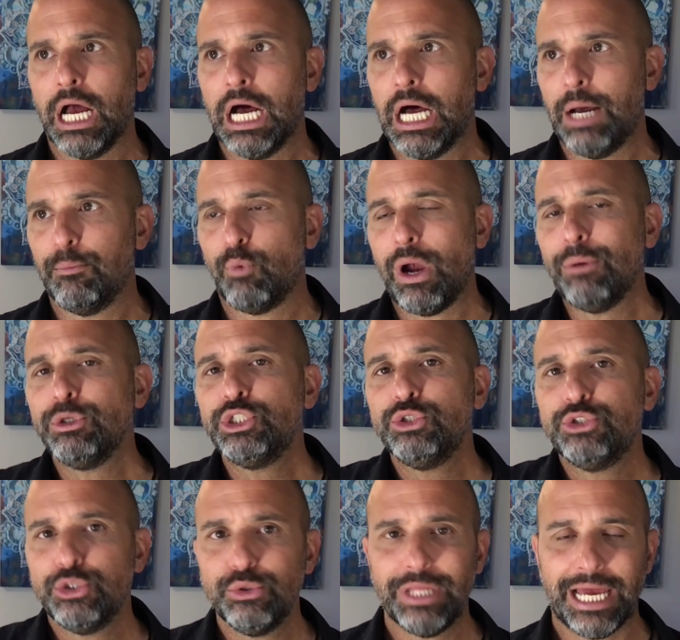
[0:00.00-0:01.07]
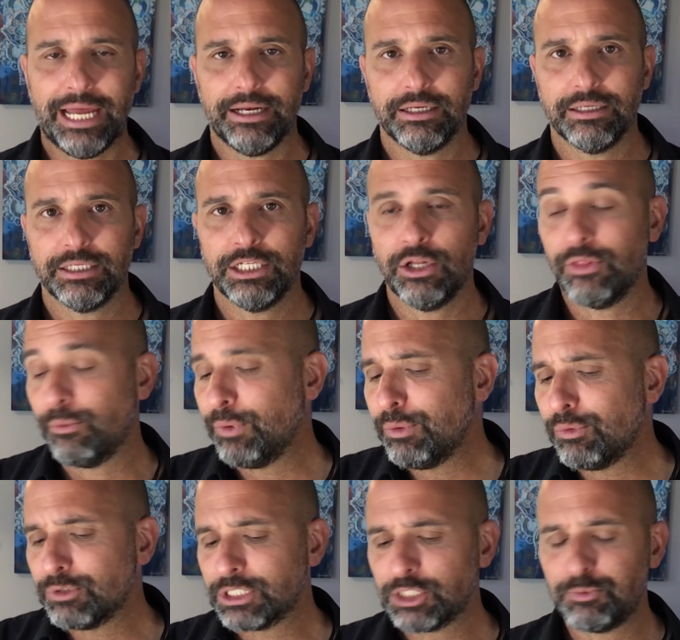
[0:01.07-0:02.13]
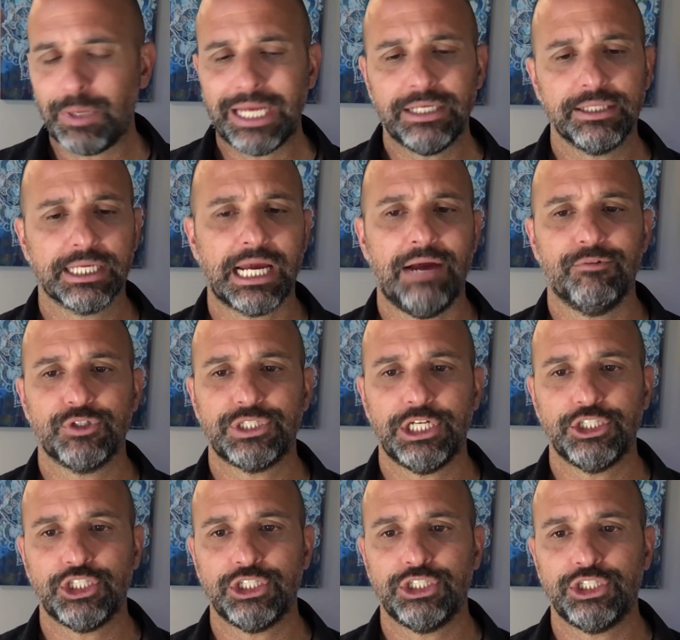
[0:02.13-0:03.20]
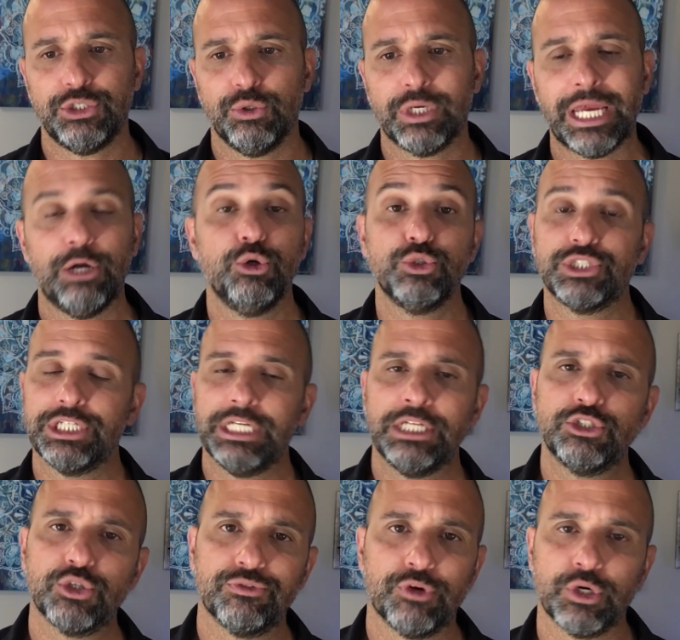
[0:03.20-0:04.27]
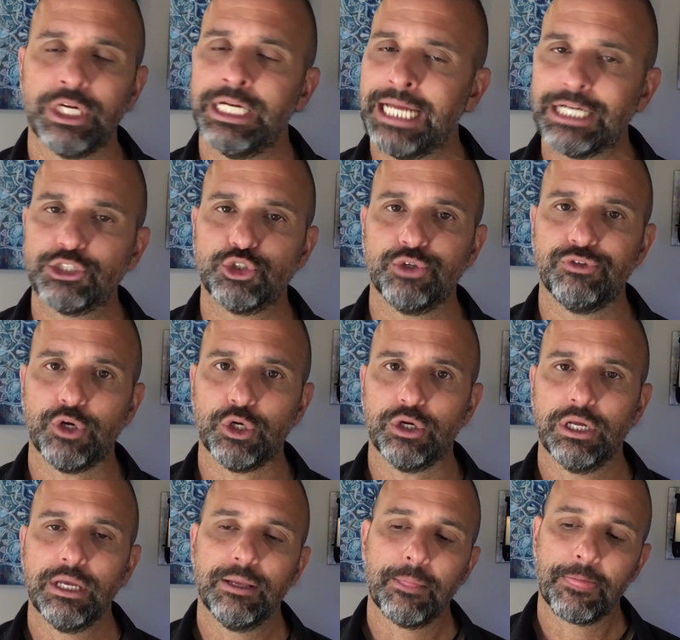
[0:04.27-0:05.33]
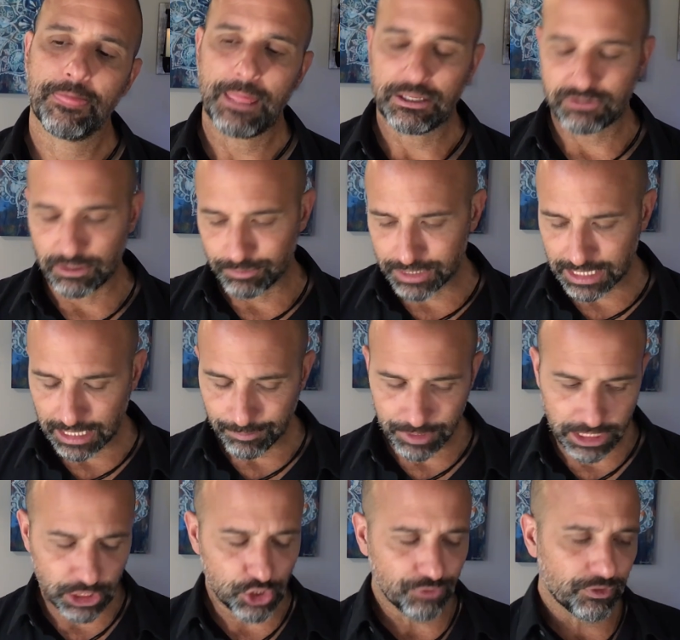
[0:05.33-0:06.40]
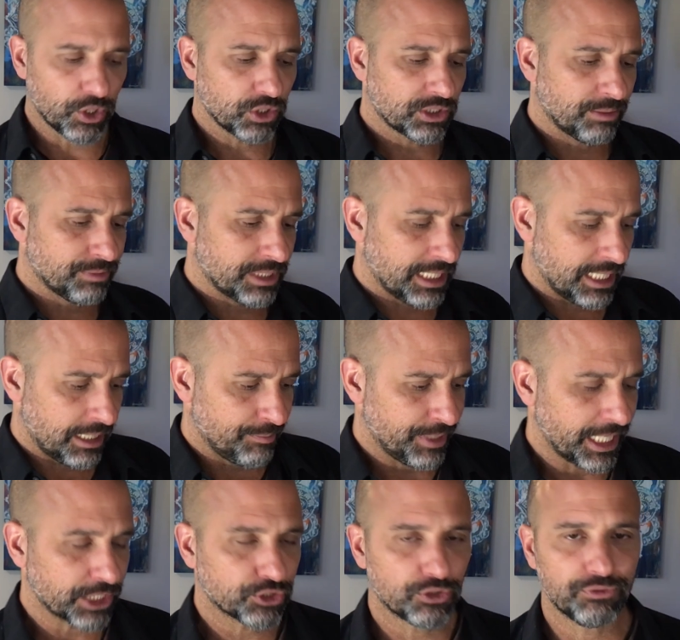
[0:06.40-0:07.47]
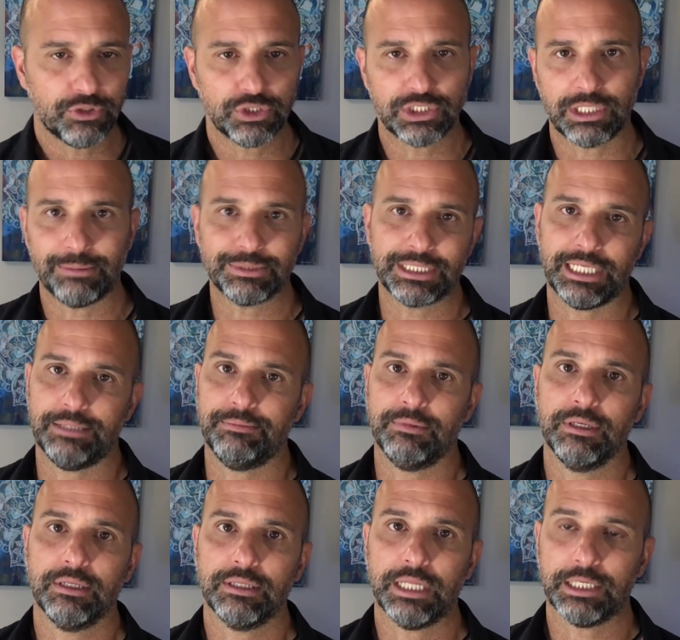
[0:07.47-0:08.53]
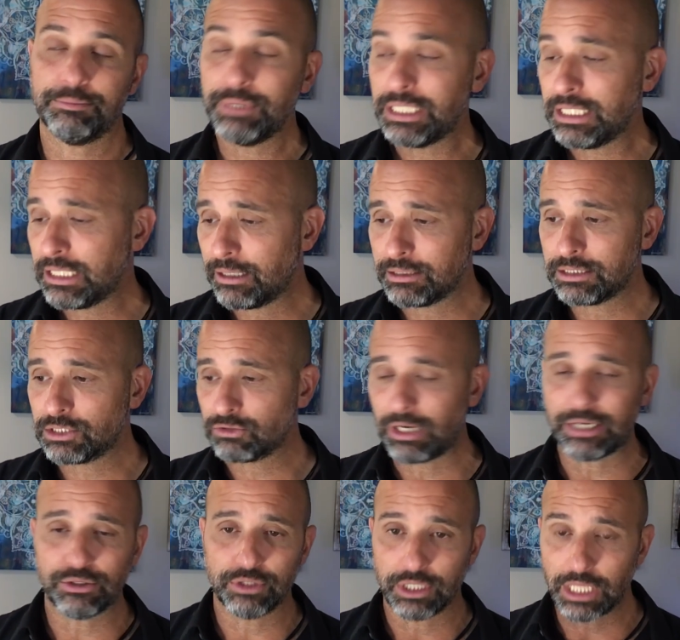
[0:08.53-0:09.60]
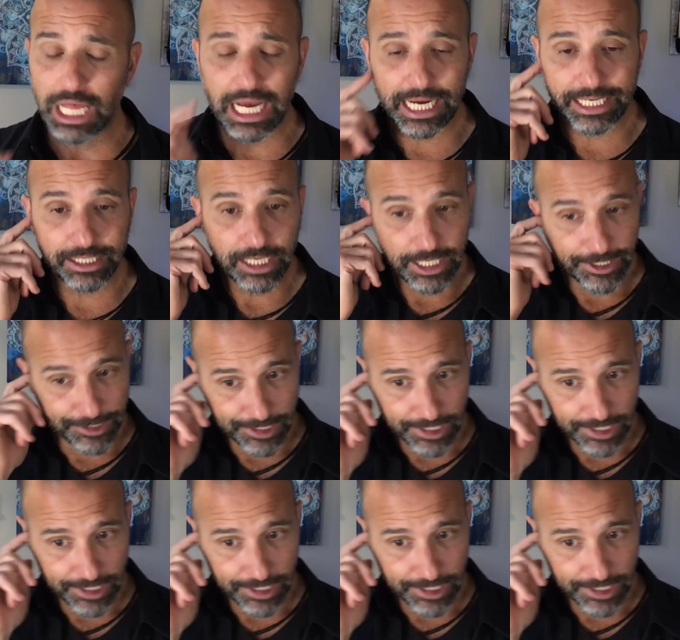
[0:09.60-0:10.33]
Um, why would you do that? You know, then we expanded the conversation to okay, who's an introvert and extrovert? Some said I'm an introvert, some said I'm an extrovert, some said like me, I straddle the line,